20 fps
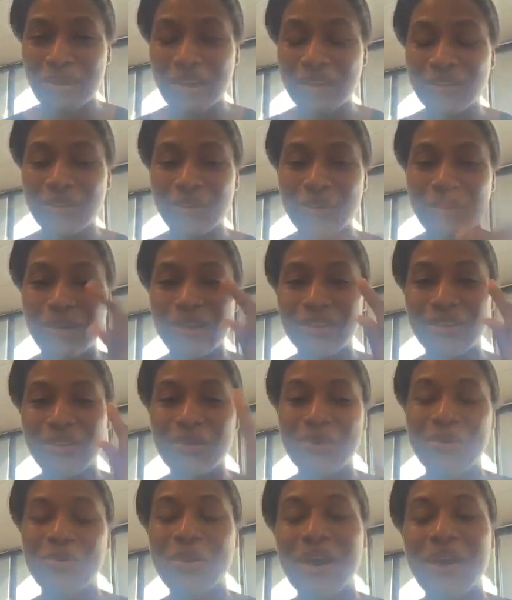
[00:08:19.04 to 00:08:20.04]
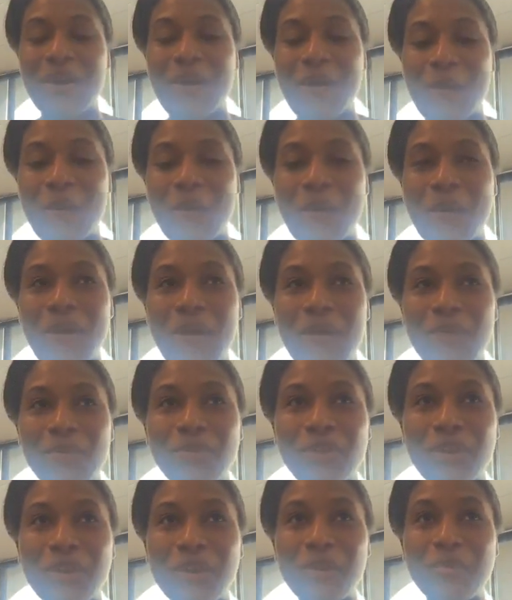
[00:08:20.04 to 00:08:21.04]
about during the uh,
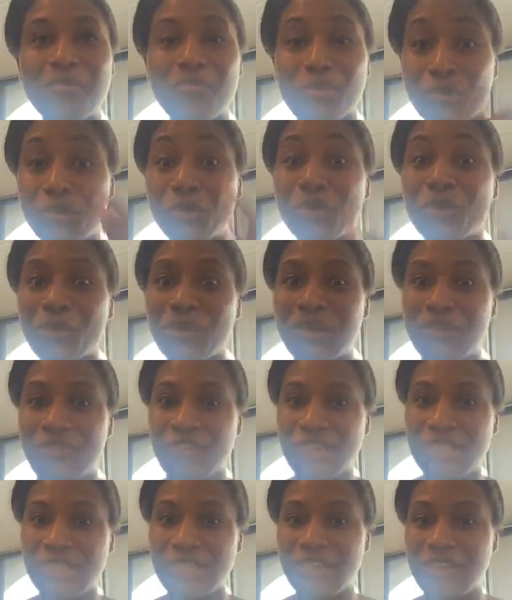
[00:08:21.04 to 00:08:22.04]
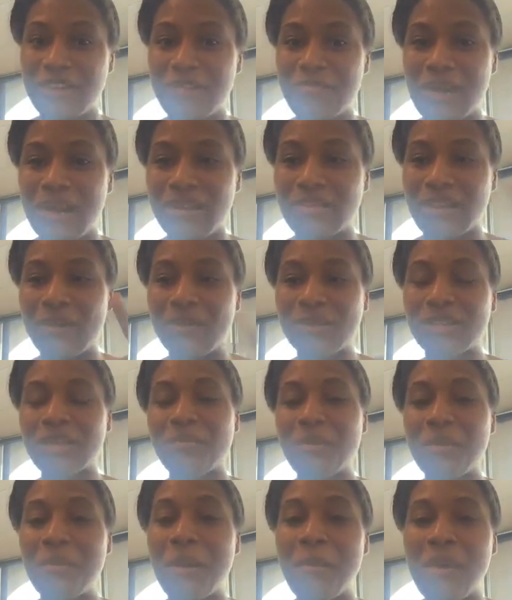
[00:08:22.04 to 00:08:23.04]
the brewery visit about that was
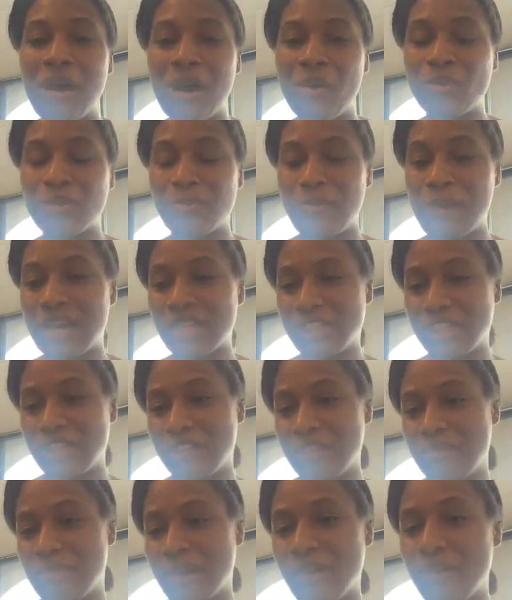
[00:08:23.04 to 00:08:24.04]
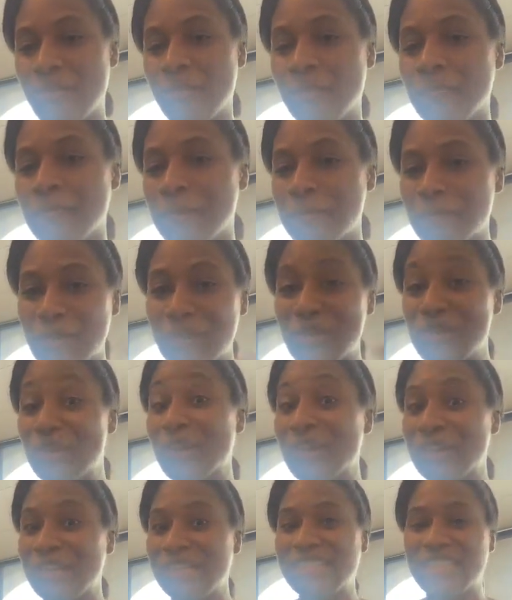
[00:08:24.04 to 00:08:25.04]
something my mom was passionate about that you
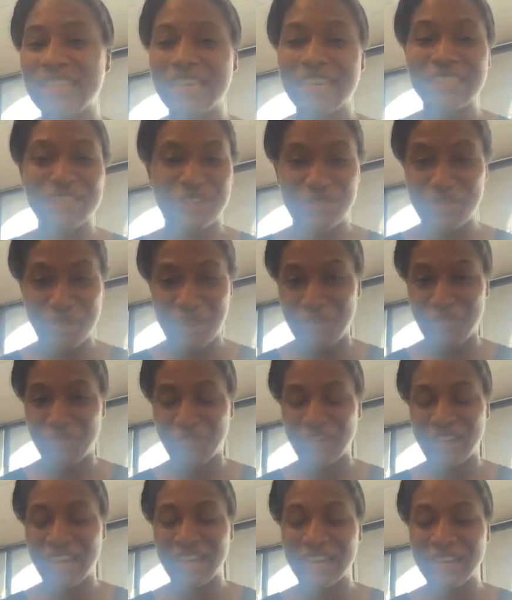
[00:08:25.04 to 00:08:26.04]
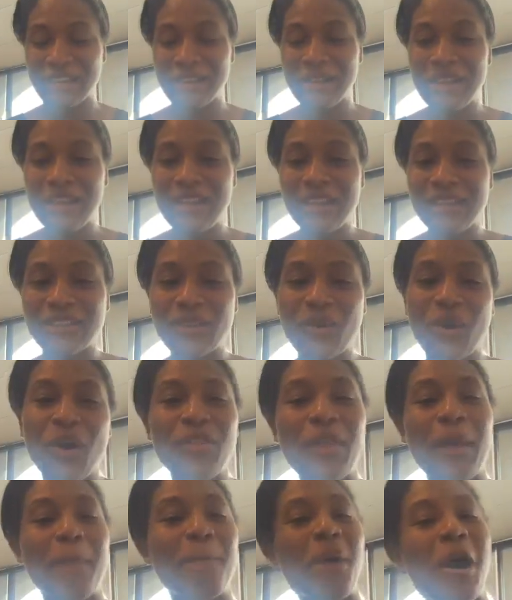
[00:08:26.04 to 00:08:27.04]
learn these things and you never forget it. So
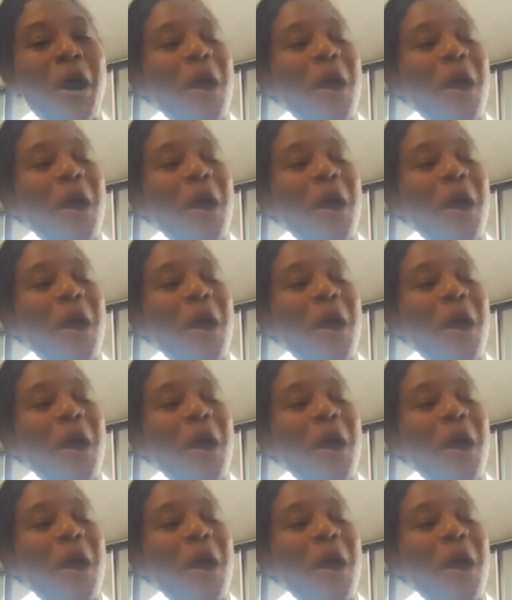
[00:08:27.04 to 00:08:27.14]
all that